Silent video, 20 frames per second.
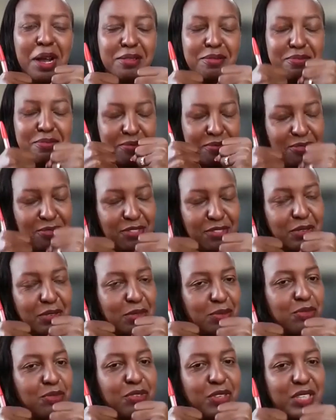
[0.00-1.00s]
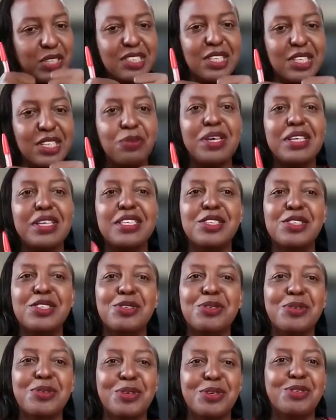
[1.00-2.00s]
you know, fists are
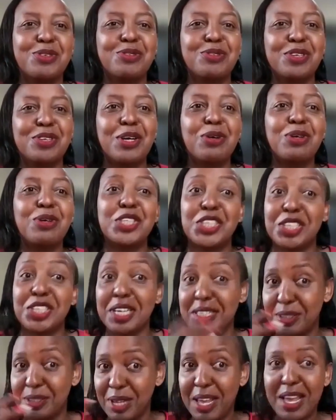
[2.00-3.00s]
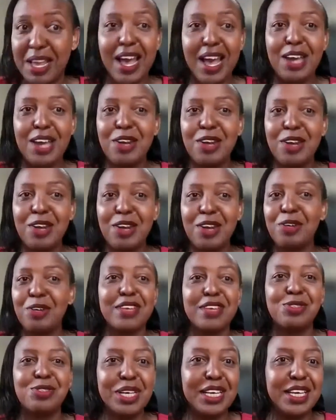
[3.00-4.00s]
ready to, to negotiate.
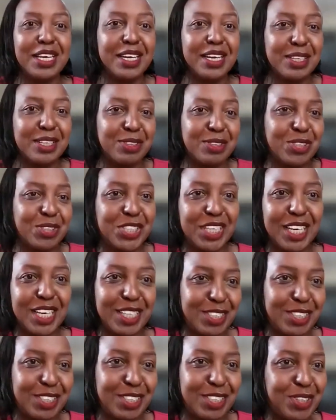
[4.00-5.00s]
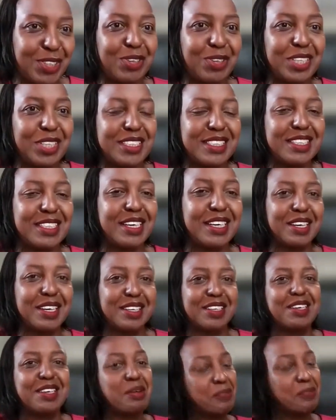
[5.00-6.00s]
I don't know if that's really a negotiation
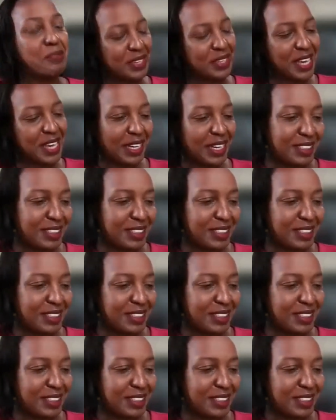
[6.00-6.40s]
or it's a,